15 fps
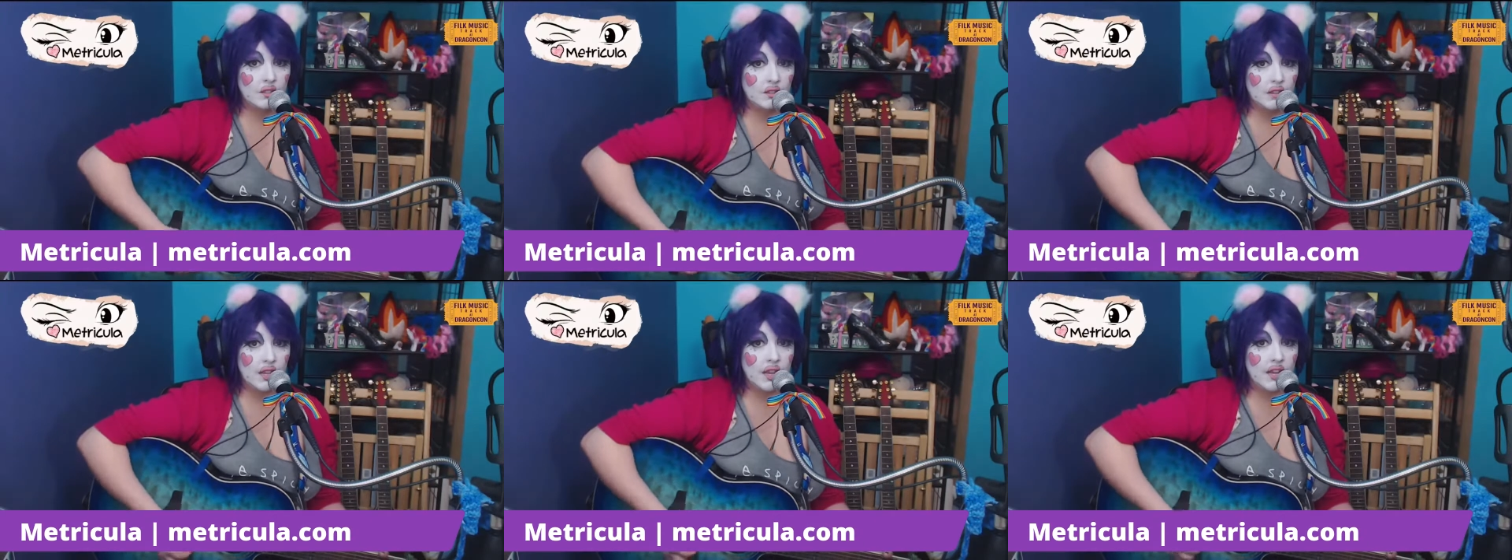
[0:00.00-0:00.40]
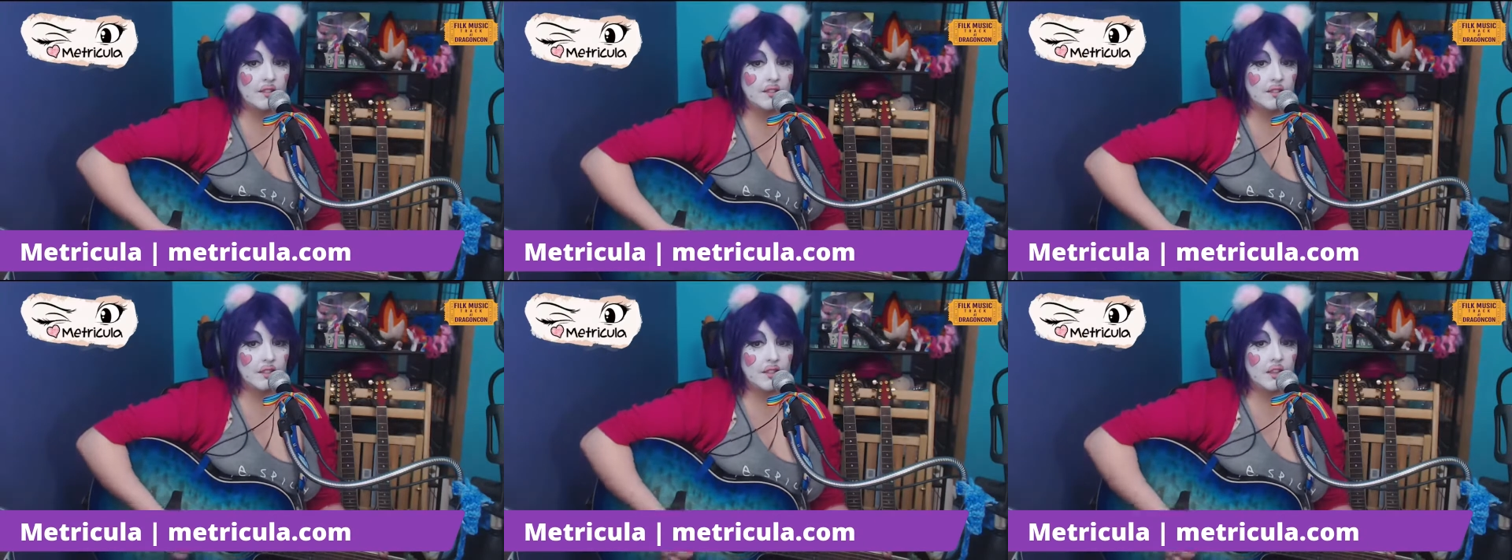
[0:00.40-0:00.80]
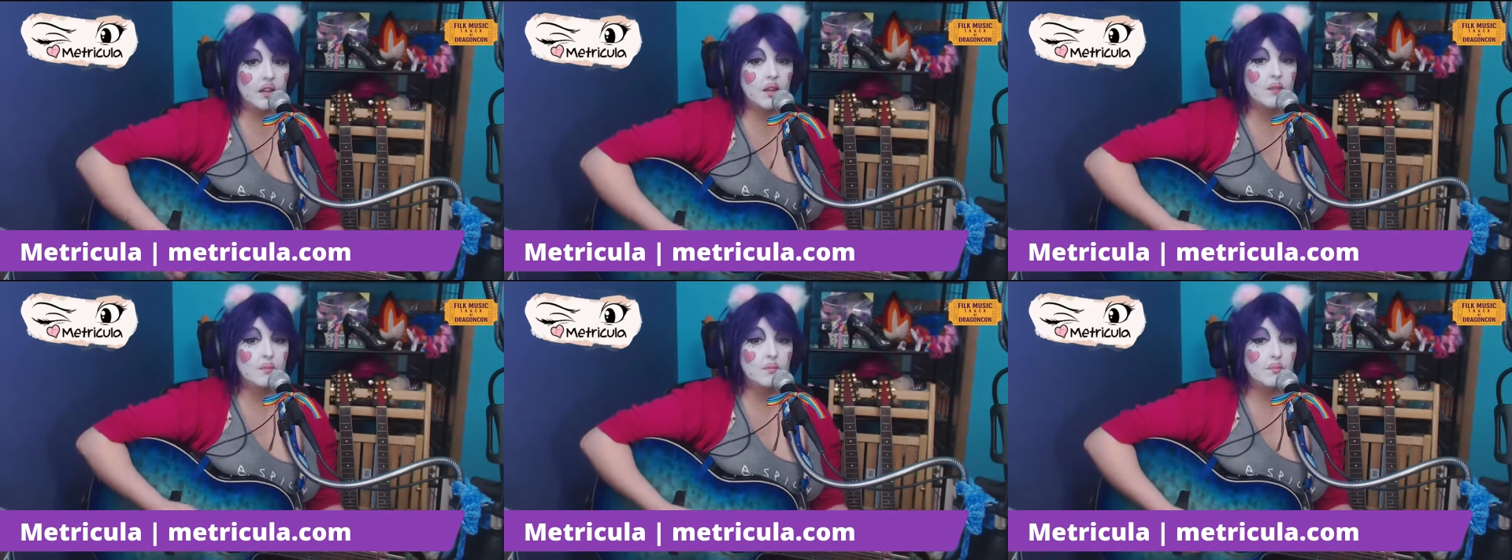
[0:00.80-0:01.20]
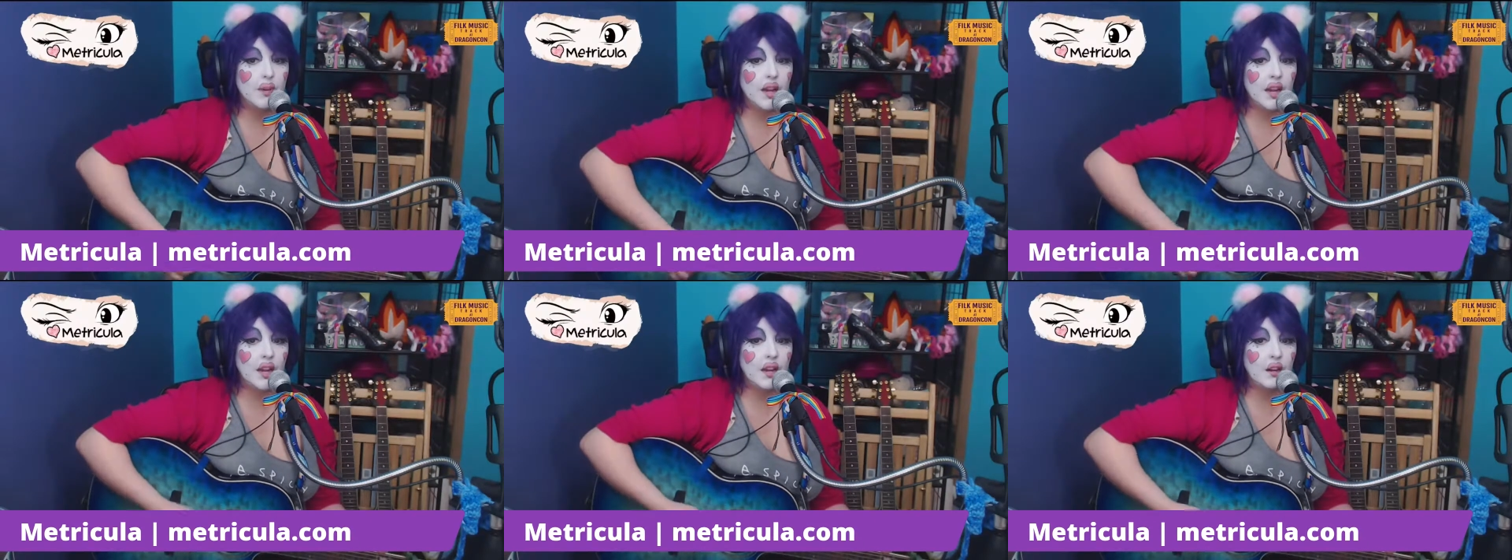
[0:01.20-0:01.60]
sets the
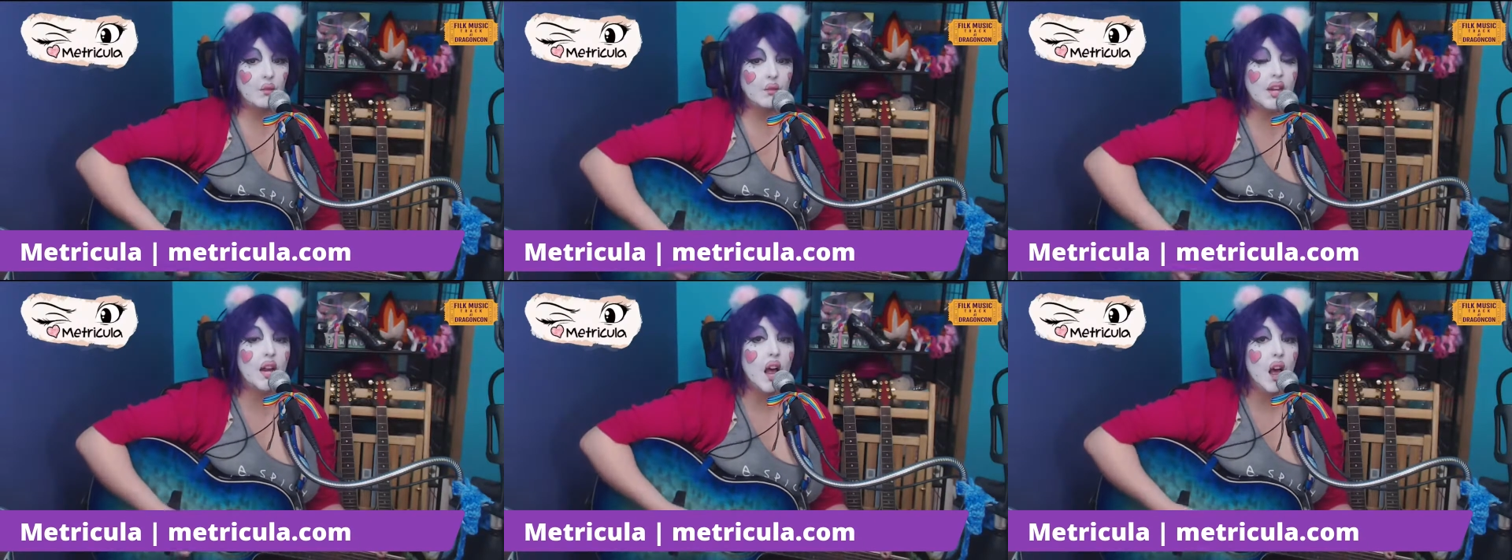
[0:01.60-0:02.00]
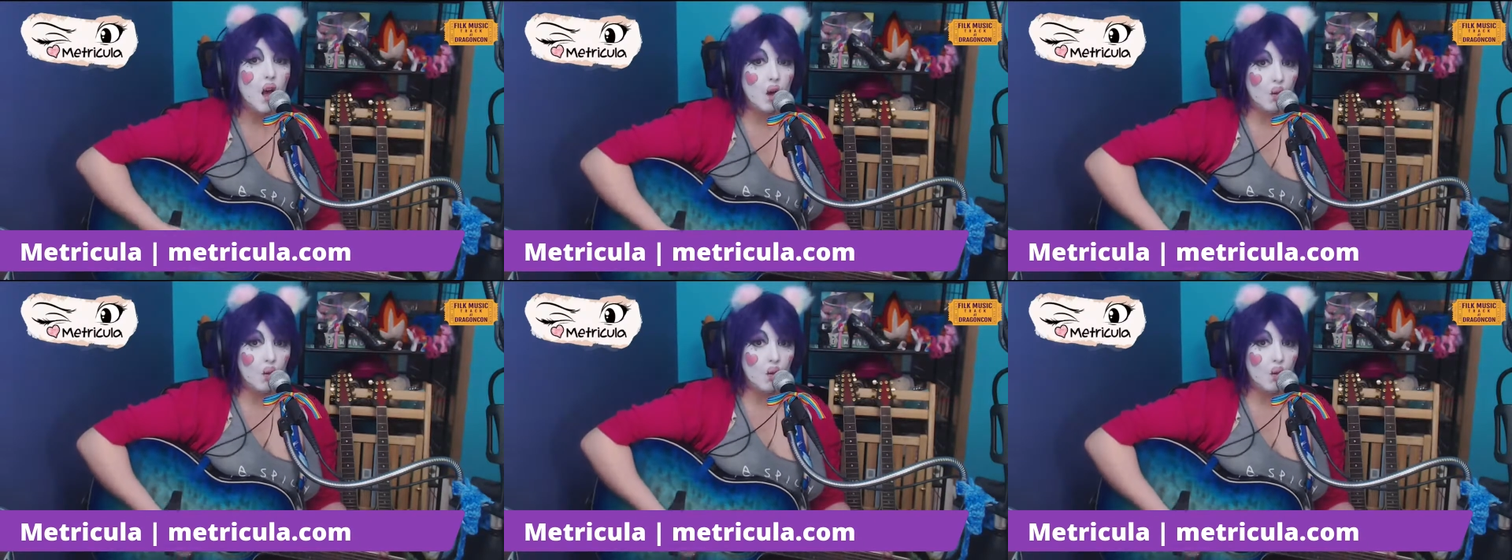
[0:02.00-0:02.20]
banquet.